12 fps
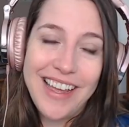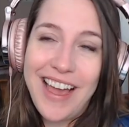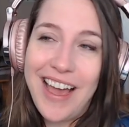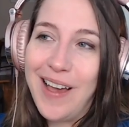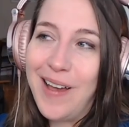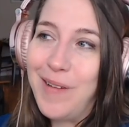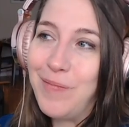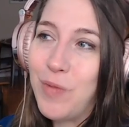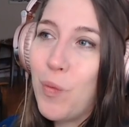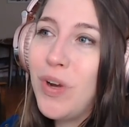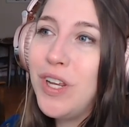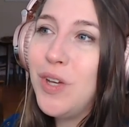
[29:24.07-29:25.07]
um,
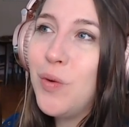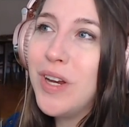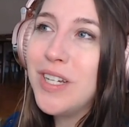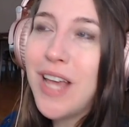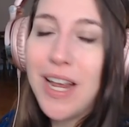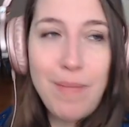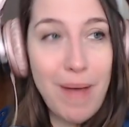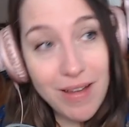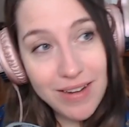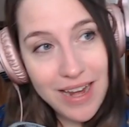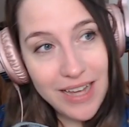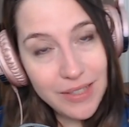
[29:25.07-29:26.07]
what do you want to talk
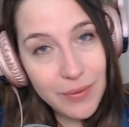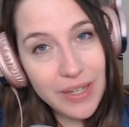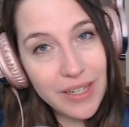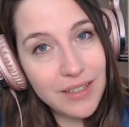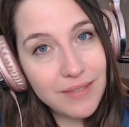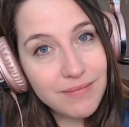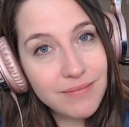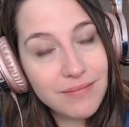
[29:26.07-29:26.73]
about next week?